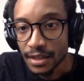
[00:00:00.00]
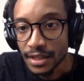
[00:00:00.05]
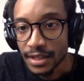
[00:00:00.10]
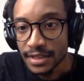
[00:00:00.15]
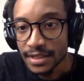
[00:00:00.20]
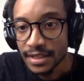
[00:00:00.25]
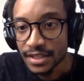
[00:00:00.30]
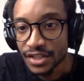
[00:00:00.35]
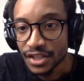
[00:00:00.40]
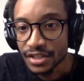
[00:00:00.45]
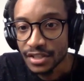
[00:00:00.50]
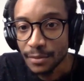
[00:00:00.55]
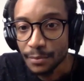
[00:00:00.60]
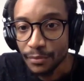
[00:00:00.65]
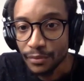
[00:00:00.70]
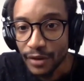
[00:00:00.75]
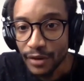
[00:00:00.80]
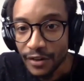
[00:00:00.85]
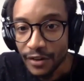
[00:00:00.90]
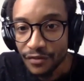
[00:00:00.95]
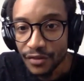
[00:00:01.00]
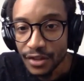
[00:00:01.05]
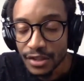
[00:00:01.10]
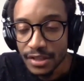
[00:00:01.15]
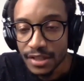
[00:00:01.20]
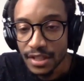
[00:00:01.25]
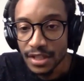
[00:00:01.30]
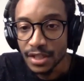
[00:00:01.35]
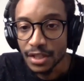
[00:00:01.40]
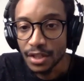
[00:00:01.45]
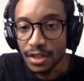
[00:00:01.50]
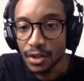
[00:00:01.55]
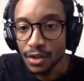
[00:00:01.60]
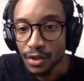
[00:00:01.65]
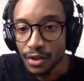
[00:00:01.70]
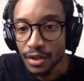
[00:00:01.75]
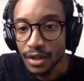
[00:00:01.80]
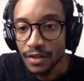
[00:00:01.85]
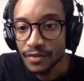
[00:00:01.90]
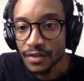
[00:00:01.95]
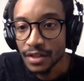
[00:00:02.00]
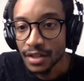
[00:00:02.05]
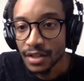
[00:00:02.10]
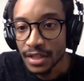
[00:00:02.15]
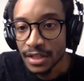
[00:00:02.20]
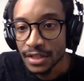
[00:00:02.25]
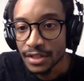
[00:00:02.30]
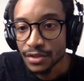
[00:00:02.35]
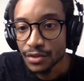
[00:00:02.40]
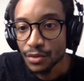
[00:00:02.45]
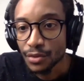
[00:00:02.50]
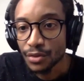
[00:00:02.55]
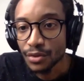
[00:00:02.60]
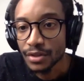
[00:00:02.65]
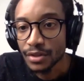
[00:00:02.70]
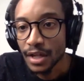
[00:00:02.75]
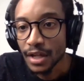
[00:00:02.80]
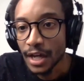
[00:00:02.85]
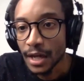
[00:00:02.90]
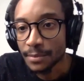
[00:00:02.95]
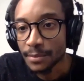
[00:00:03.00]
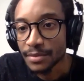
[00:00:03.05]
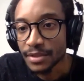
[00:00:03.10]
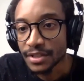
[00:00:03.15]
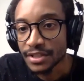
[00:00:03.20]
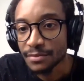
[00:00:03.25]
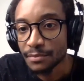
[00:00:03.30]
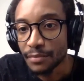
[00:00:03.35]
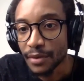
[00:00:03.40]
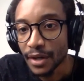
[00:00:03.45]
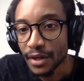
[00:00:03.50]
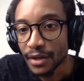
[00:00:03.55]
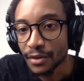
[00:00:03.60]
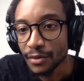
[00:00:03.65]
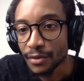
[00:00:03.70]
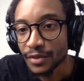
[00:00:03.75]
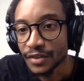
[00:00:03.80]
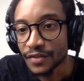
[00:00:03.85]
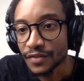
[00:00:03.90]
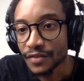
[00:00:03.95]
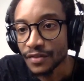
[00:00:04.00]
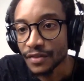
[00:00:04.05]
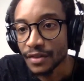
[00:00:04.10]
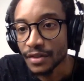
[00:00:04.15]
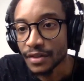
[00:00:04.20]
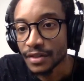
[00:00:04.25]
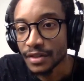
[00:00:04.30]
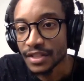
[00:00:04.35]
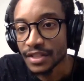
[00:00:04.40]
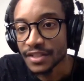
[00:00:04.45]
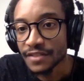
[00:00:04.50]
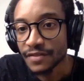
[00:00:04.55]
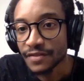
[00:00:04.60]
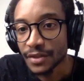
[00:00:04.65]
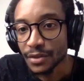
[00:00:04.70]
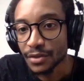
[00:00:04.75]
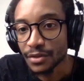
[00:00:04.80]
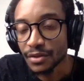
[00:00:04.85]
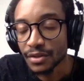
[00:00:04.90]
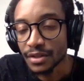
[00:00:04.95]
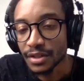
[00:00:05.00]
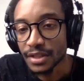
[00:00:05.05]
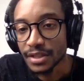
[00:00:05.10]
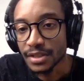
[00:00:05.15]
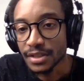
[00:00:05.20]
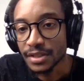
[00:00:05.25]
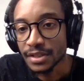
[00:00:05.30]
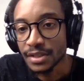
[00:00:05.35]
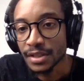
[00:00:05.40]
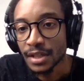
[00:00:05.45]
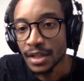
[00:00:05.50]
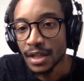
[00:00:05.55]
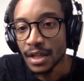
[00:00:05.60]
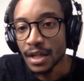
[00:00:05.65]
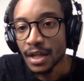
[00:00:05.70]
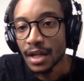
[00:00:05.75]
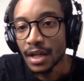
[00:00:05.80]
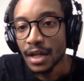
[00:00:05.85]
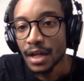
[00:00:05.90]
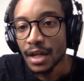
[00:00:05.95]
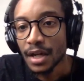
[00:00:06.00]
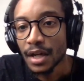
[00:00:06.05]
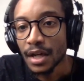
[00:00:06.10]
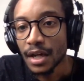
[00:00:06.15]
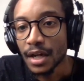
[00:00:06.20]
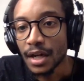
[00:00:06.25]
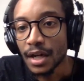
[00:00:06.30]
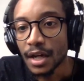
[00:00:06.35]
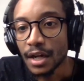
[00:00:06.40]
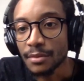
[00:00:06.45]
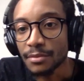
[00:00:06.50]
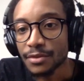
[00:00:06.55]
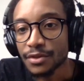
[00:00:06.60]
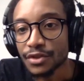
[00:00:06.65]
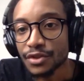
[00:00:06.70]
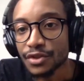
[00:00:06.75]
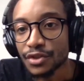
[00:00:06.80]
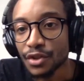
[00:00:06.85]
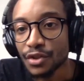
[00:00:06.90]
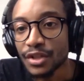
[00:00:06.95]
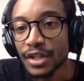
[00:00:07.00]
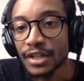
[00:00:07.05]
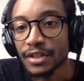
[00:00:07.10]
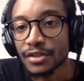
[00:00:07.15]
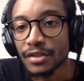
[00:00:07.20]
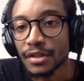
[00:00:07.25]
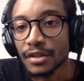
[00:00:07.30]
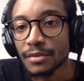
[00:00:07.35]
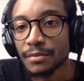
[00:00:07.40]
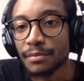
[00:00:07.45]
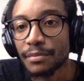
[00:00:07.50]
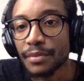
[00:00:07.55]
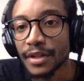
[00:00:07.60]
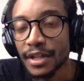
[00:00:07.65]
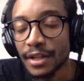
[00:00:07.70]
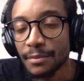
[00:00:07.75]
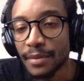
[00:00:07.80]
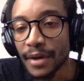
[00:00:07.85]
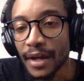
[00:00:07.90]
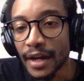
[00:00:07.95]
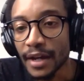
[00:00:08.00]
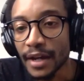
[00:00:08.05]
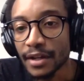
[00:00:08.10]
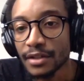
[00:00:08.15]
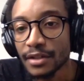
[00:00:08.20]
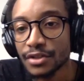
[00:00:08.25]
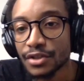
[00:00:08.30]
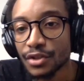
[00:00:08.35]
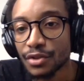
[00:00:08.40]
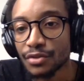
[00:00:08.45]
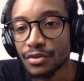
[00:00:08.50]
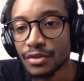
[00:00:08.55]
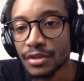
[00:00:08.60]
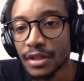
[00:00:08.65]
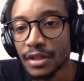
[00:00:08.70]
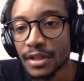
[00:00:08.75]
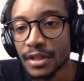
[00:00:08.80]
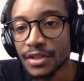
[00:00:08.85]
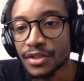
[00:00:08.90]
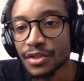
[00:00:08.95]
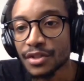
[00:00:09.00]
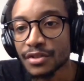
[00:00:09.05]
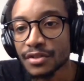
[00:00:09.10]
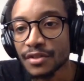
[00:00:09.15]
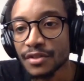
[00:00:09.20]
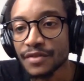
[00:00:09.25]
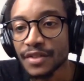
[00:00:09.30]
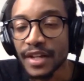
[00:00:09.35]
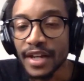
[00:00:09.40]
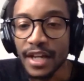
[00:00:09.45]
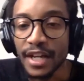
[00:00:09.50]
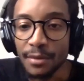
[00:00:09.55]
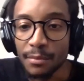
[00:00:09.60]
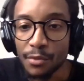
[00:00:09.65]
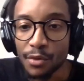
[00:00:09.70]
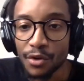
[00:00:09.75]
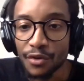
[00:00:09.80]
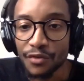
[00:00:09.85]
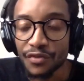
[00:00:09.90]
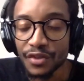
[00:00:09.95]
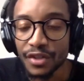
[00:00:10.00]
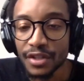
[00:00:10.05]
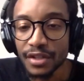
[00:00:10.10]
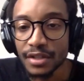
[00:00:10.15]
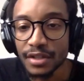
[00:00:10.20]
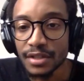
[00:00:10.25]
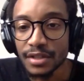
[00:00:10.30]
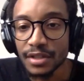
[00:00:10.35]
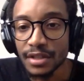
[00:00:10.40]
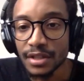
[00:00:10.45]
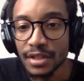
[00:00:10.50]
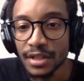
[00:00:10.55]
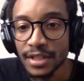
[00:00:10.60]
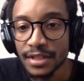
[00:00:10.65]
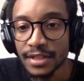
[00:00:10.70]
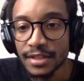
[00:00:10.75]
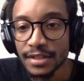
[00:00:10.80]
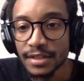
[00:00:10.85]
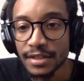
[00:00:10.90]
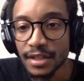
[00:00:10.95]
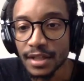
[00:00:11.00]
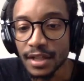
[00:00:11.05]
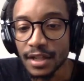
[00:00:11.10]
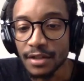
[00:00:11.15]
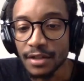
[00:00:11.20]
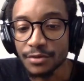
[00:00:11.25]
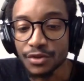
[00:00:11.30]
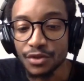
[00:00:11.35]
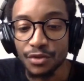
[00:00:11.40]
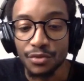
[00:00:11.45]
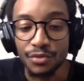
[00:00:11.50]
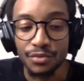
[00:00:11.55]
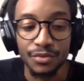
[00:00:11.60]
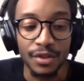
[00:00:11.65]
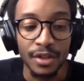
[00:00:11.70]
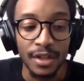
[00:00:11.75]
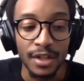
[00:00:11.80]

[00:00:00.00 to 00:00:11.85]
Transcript: Is it just a preference and look of the lens, or the optics better with the spherical lens? So yeah, to piggyback, so in terms of the anamorphic lens, so